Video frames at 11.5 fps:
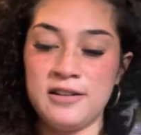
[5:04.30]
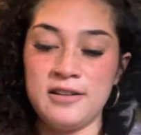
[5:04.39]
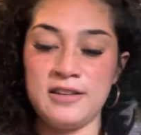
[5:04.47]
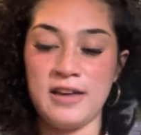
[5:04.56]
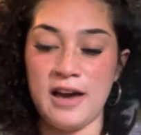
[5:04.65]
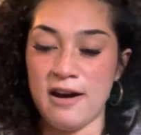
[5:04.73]

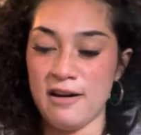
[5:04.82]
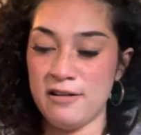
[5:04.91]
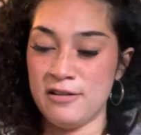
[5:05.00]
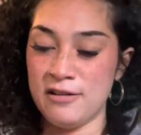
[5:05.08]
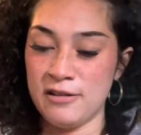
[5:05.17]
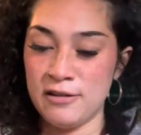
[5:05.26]
yeah.
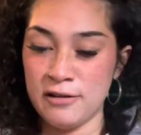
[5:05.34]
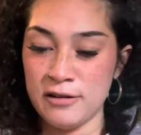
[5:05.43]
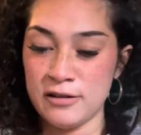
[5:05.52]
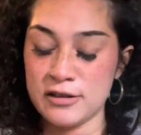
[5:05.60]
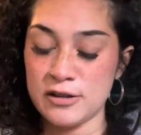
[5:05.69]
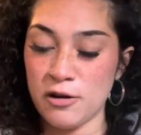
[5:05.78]

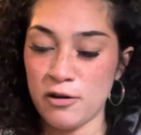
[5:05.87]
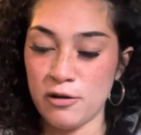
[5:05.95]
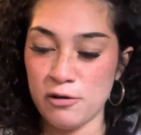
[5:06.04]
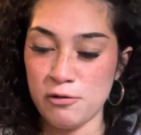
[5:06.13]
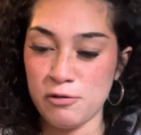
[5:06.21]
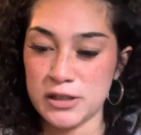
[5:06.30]

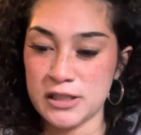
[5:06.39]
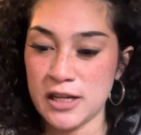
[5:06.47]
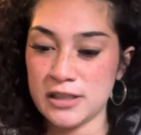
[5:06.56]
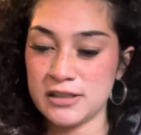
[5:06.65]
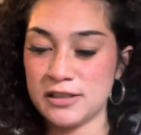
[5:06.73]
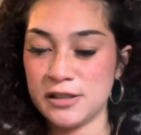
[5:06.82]
So what's
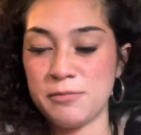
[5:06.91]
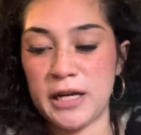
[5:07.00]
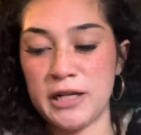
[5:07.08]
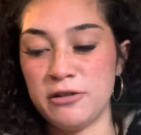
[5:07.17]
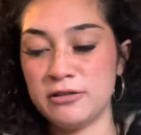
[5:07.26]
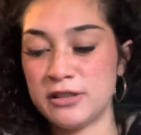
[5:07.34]
next in my
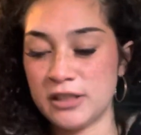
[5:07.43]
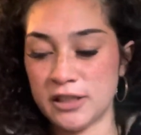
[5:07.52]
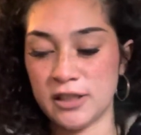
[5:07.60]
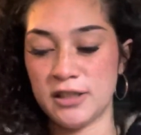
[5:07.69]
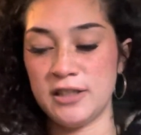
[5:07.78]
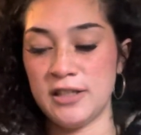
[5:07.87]
notes
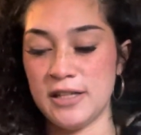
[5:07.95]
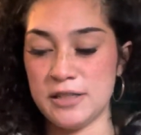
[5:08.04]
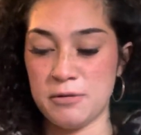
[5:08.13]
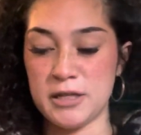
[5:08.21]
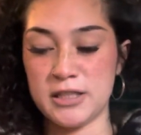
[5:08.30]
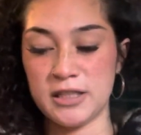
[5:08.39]
here is
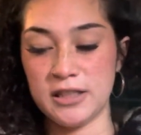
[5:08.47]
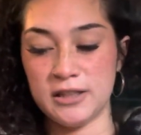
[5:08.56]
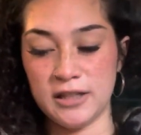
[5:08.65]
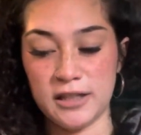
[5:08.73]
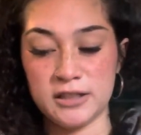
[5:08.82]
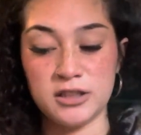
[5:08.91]
basically
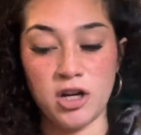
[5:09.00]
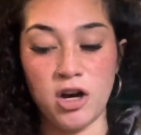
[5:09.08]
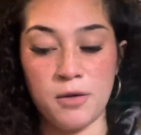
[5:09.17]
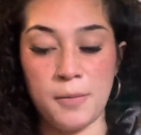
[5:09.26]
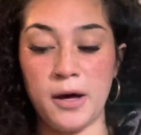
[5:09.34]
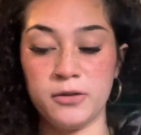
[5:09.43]
like to
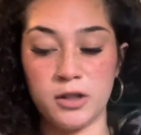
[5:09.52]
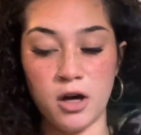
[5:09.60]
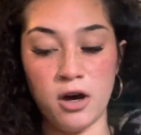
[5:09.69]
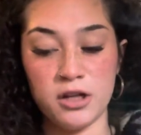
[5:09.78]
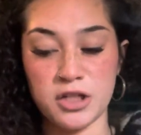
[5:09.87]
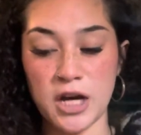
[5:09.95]
talk about the
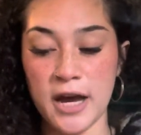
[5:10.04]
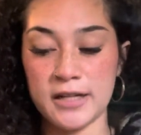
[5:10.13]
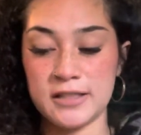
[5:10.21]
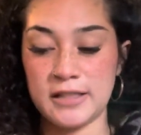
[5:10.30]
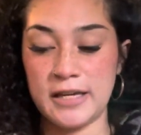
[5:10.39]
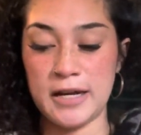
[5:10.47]

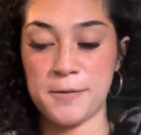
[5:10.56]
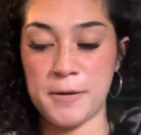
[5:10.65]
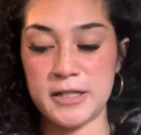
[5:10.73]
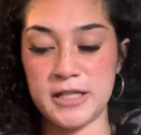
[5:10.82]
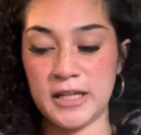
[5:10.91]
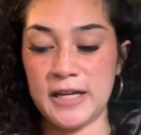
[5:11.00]
contract, getting my
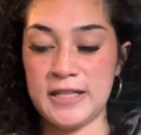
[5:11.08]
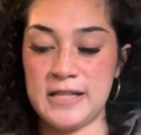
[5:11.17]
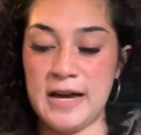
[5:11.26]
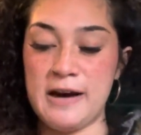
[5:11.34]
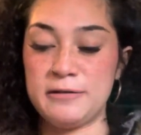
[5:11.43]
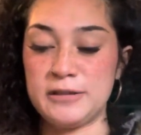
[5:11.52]
ticket, and the
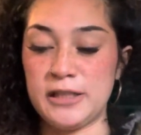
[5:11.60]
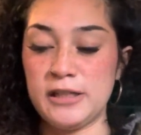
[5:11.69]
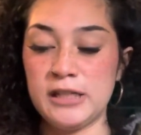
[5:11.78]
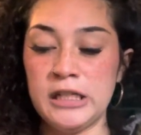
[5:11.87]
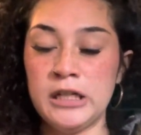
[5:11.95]
housing.